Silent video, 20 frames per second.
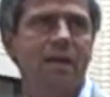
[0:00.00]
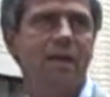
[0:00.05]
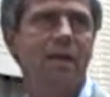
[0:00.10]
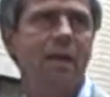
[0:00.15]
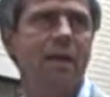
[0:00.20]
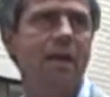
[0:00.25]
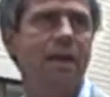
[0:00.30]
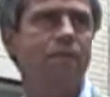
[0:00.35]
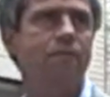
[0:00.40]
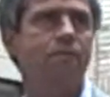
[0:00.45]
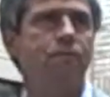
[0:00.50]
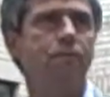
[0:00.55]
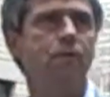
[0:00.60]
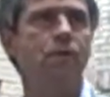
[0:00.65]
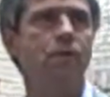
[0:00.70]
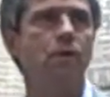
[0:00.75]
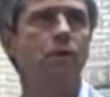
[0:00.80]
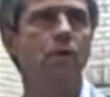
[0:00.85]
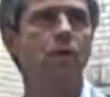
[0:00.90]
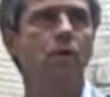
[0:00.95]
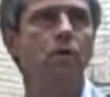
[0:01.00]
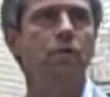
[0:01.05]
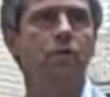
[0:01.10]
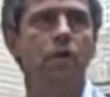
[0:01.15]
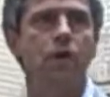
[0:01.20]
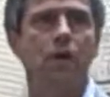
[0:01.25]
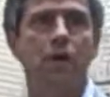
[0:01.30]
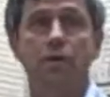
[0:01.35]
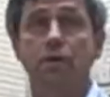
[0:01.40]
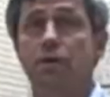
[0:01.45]
I had a four-year-old
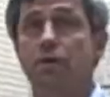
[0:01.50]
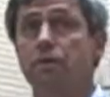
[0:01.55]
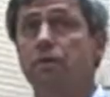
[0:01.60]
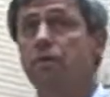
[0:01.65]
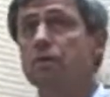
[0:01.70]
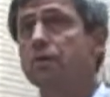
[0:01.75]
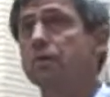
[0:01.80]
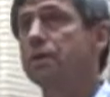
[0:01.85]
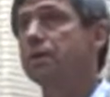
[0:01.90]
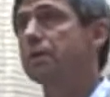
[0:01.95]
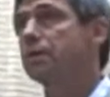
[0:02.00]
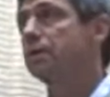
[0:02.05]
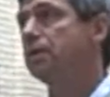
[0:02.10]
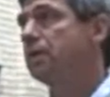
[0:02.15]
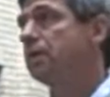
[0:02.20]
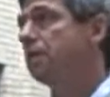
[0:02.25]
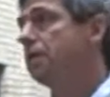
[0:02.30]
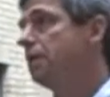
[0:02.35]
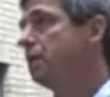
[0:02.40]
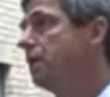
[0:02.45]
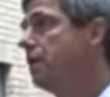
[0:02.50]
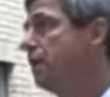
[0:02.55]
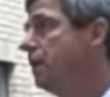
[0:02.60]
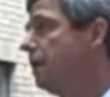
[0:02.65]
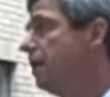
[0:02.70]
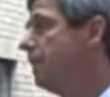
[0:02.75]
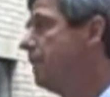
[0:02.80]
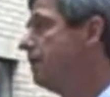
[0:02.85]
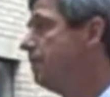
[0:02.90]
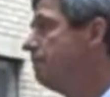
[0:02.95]
daughter.
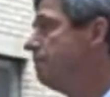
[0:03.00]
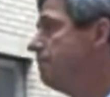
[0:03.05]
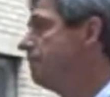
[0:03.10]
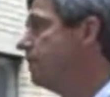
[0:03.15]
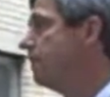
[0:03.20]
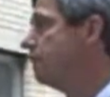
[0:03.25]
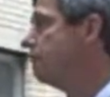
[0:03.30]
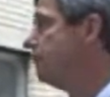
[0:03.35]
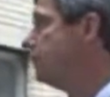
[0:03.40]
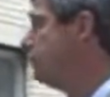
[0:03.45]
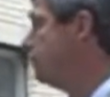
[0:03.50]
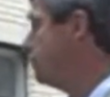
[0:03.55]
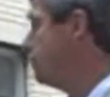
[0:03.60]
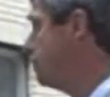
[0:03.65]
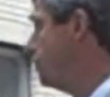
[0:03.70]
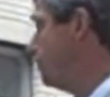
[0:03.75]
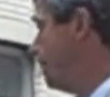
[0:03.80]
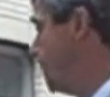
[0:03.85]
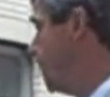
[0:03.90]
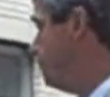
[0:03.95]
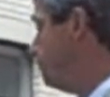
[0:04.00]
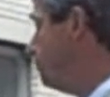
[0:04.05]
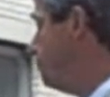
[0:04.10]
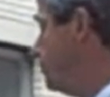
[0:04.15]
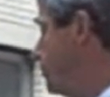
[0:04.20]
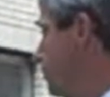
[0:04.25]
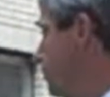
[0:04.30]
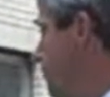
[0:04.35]
Um, a few years, I had, four,